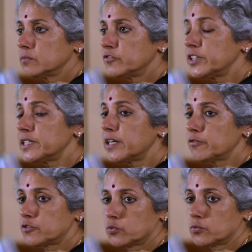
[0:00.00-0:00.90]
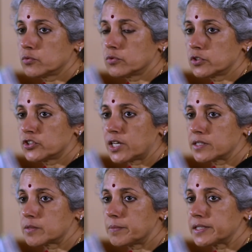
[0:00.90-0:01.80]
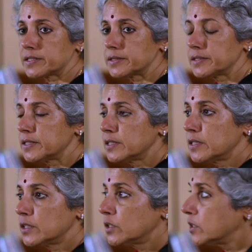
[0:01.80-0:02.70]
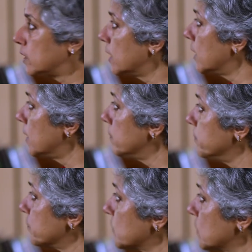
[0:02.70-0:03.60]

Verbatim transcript: fit enough to transmit. Um,